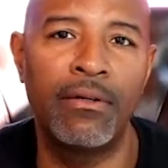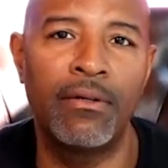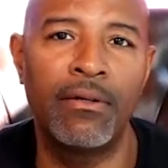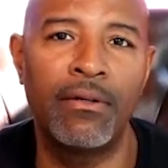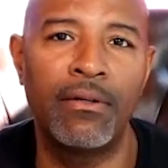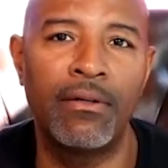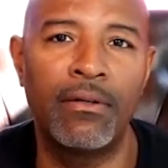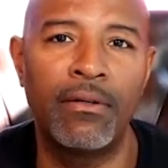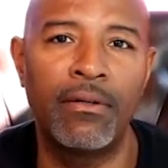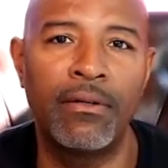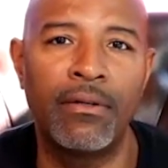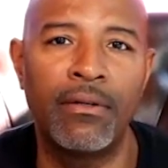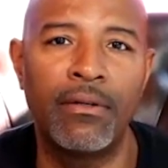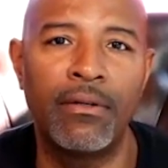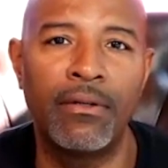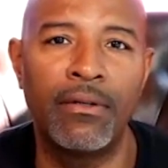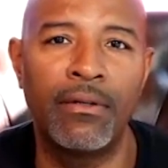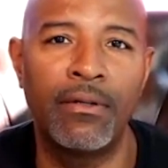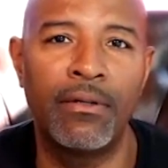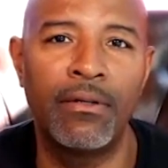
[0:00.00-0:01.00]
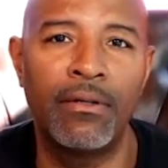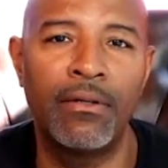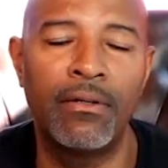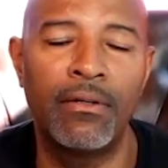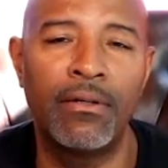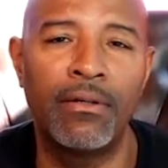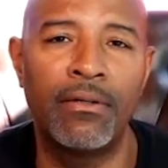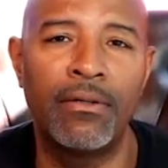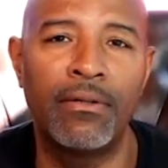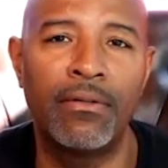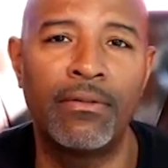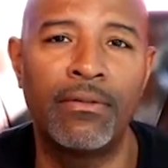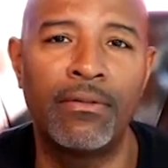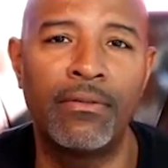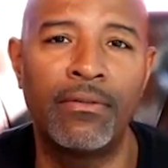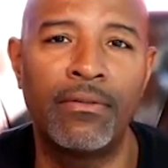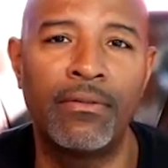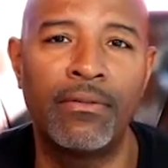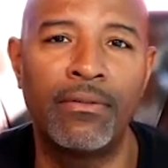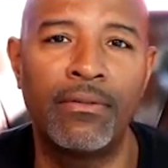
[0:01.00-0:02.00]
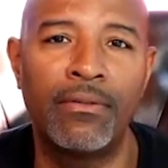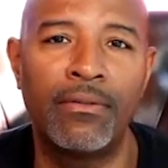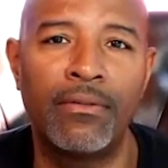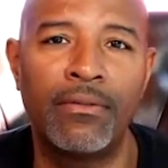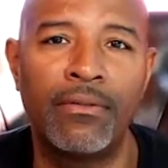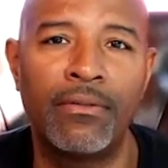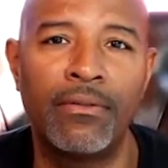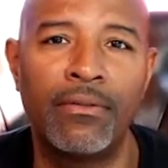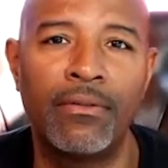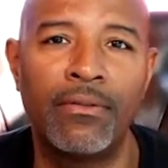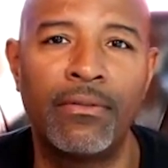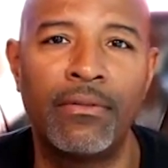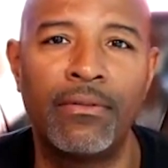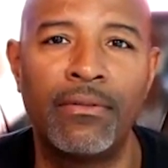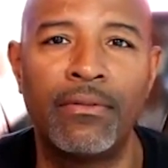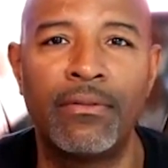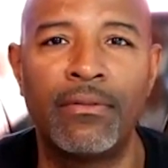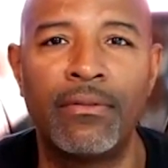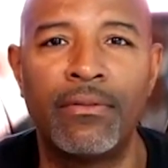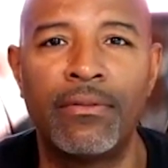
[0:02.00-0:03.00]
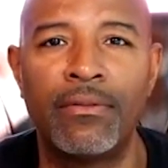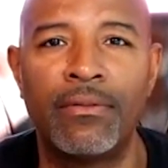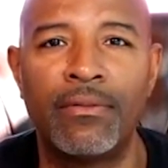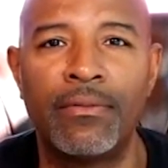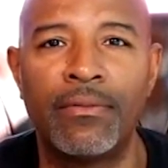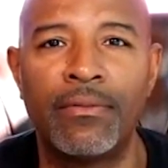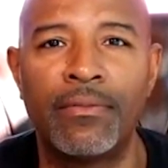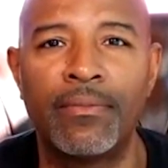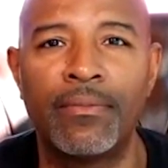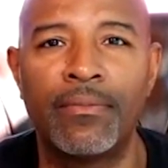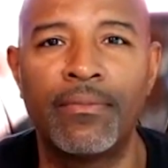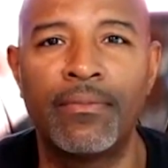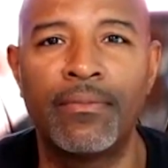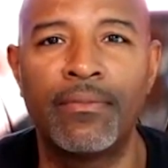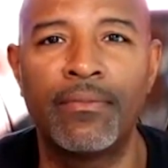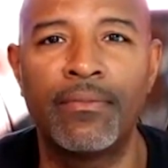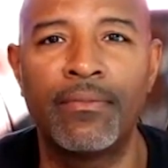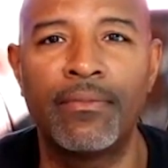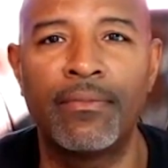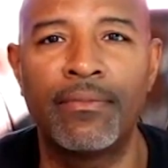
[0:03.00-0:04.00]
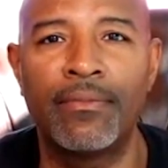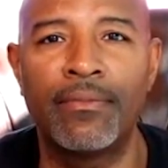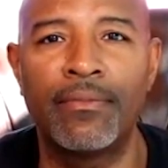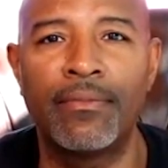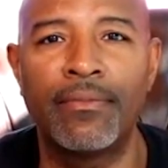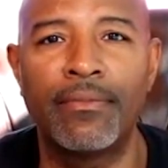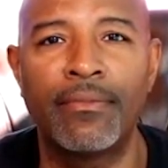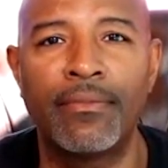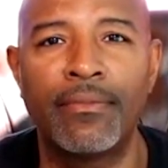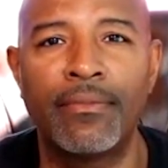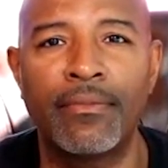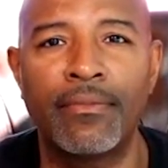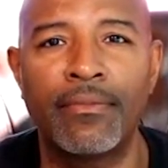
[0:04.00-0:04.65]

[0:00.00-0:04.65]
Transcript: (not speaking)